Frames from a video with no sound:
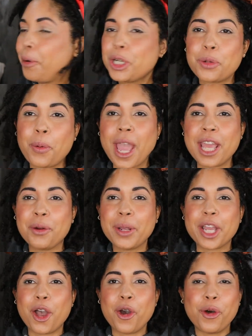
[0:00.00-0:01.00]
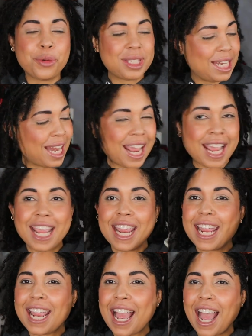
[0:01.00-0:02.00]
Which way do we go
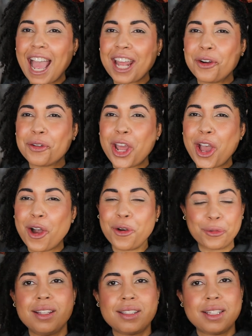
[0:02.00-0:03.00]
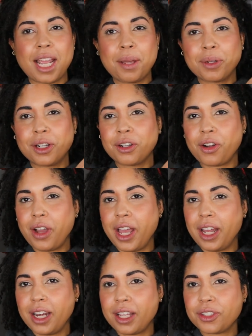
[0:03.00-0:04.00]
today? I don't know. Today I'm gonna go
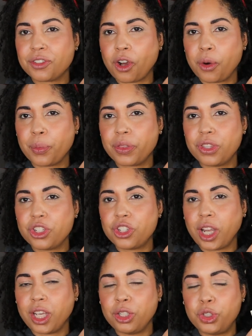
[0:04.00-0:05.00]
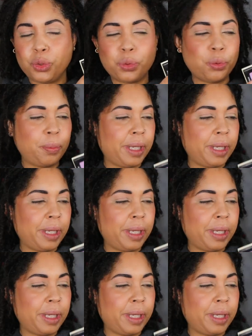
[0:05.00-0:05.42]
ahead and start with the shade Jewel